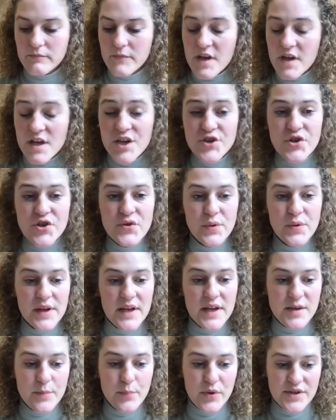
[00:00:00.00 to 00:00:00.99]
issues
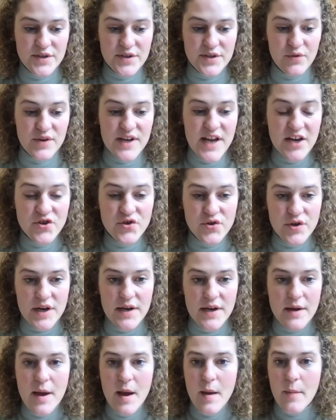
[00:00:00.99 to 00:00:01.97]
related to prisoner
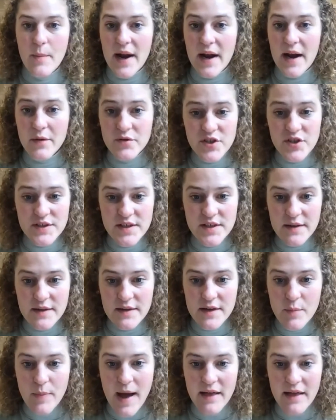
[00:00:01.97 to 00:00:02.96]
reentry. But I was just a
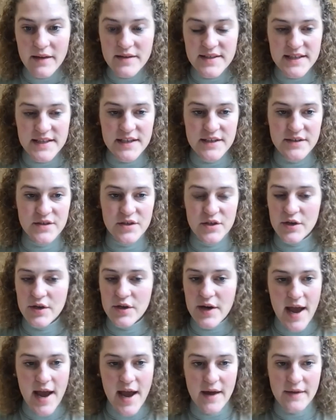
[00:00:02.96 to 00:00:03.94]
little policy intern.
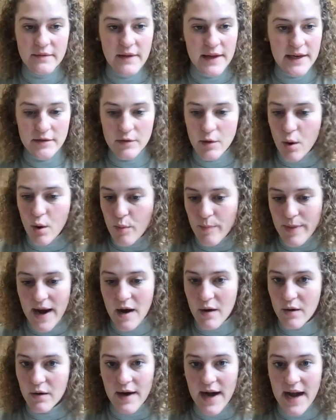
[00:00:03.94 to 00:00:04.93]
I had like no
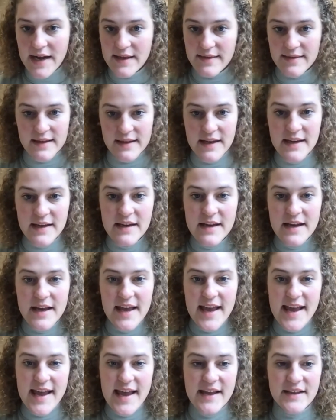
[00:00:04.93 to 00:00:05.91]
power or anything.
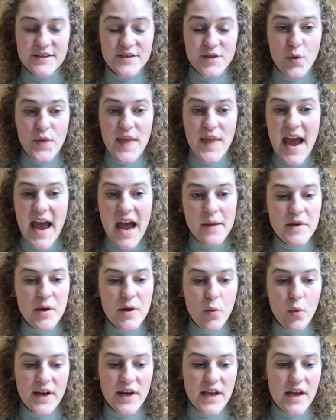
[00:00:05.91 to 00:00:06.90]
And so they had me
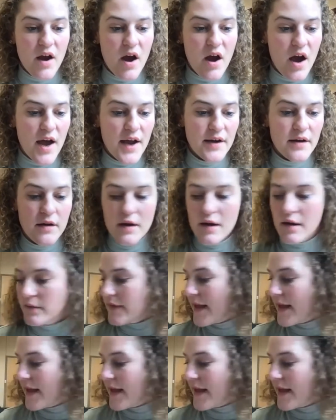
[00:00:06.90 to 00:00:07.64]
working on